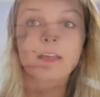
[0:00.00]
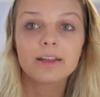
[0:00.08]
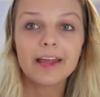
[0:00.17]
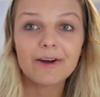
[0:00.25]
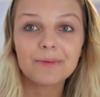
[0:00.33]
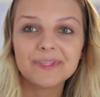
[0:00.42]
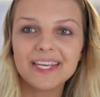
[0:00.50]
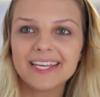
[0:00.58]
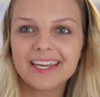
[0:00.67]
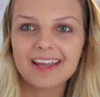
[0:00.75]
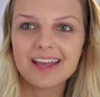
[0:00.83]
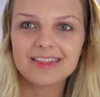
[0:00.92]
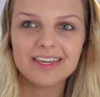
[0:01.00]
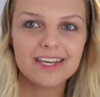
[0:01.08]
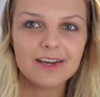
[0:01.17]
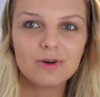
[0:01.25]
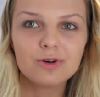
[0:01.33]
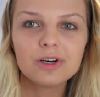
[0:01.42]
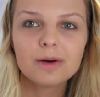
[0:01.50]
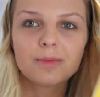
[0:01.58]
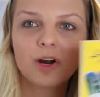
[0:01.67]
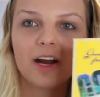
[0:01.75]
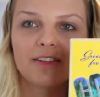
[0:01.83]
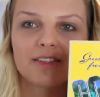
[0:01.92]
Now I'm taking the Hoola
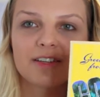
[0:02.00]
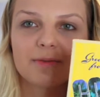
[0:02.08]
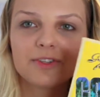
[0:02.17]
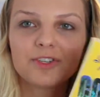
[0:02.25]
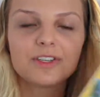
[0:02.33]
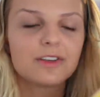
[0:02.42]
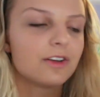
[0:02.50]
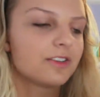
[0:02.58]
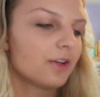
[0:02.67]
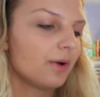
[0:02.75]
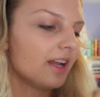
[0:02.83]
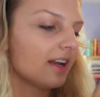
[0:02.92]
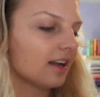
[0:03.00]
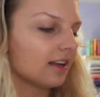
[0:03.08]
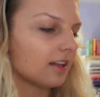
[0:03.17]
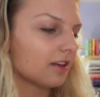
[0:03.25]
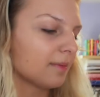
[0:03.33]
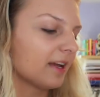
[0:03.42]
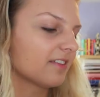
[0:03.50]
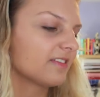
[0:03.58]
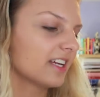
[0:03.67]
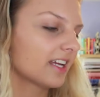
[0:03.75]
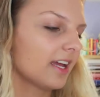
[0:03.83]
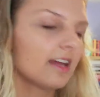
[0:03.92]
bronzer, which is also in another
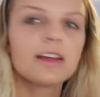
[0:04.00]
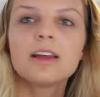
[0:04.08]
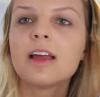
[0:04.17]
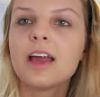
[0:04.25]
Benefit kit,